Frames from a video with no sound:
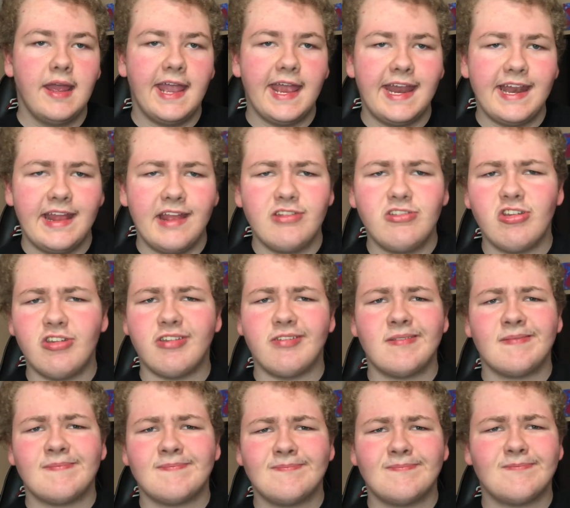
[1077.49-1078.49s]
and it just
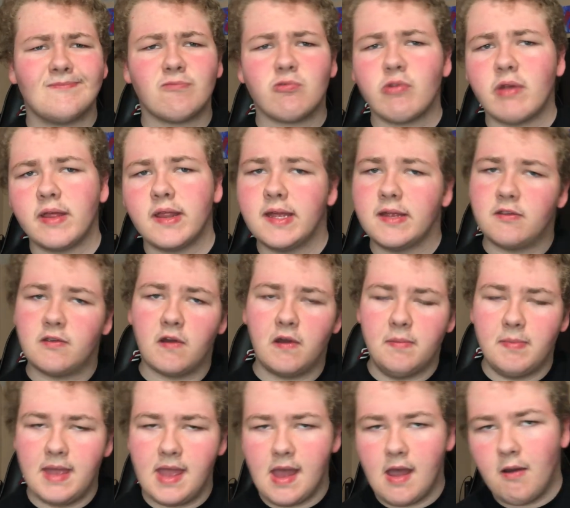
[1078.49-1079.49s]
really
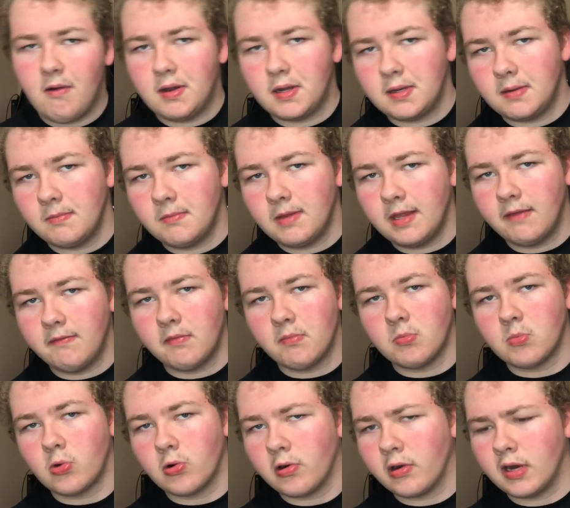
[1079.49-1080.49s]
took me out and even
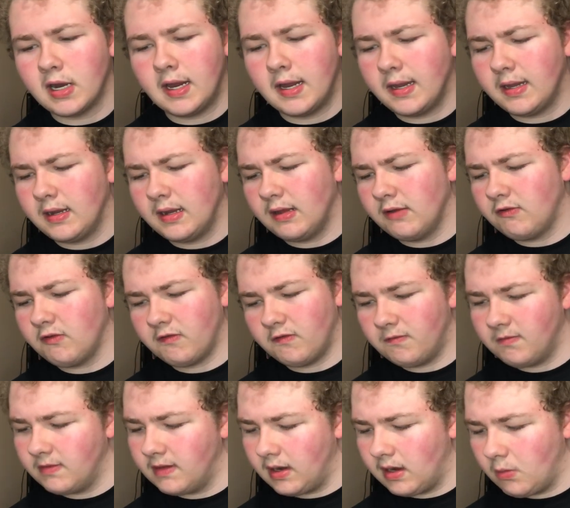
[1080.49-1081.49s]
more, and it
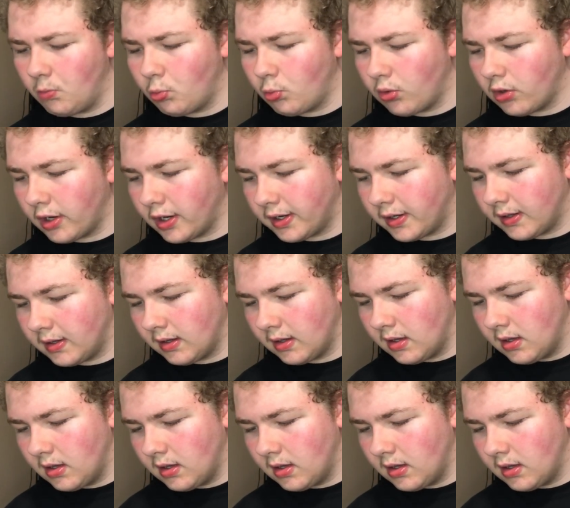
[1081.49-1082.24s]
just didn't work.